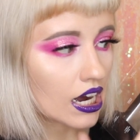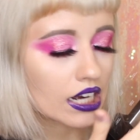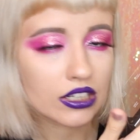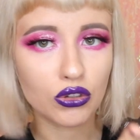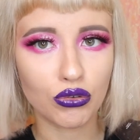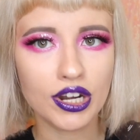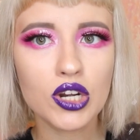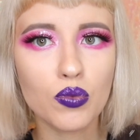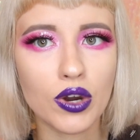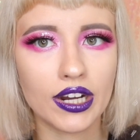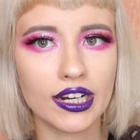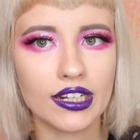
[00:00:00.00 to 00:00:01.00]
a
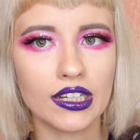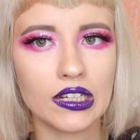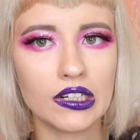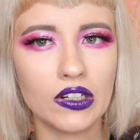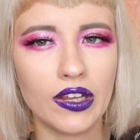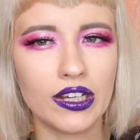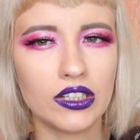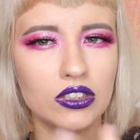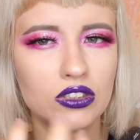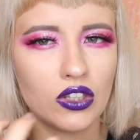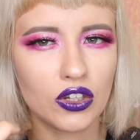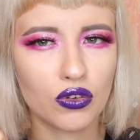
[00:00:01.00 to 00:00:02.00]
green one in here, like
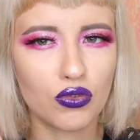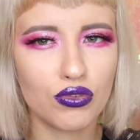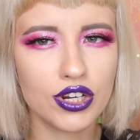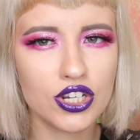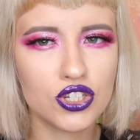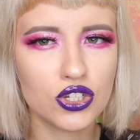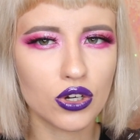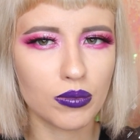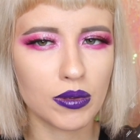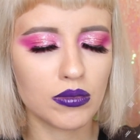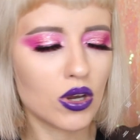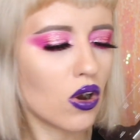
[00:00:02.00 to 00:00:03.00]
rich,
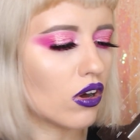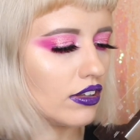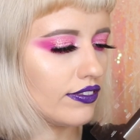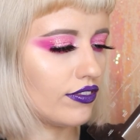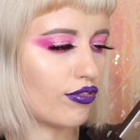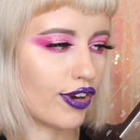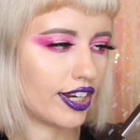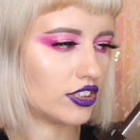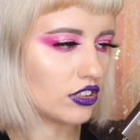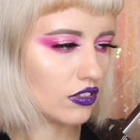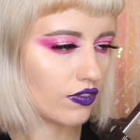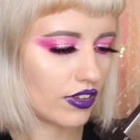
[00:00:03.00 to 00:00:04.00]
maybe olive
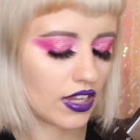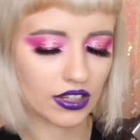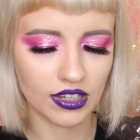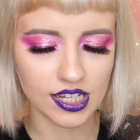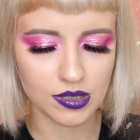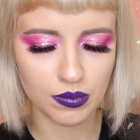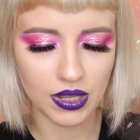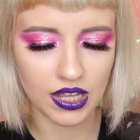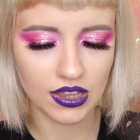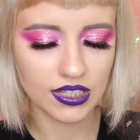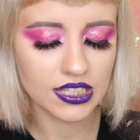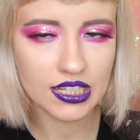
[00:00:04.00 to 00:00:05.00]
green, something like this.
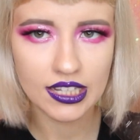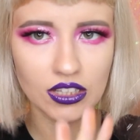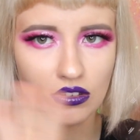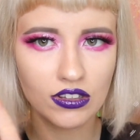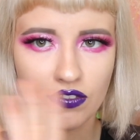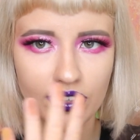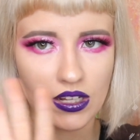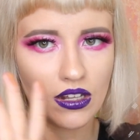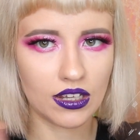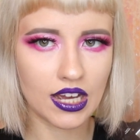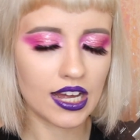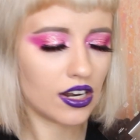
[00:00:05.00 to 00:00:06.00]
But this is like the only thing
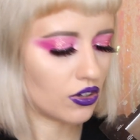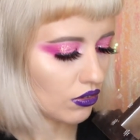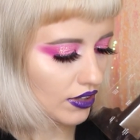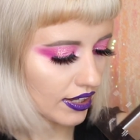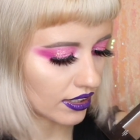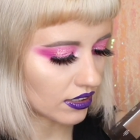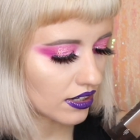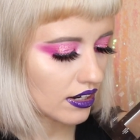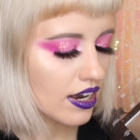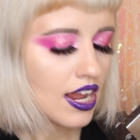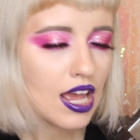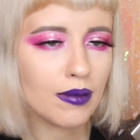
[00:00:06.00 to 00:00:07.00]
that I kind of don't like in
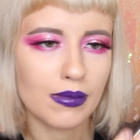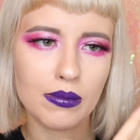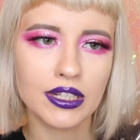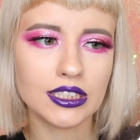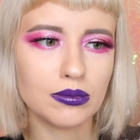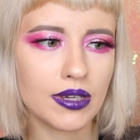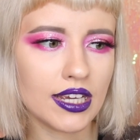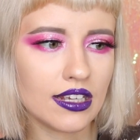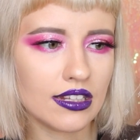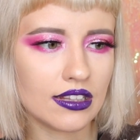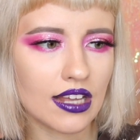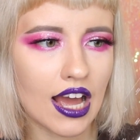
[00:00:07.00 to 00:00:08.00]
here. Maybe it's
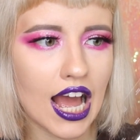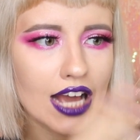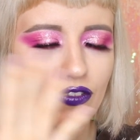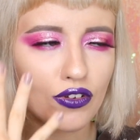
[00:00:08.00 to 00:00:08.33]
made, I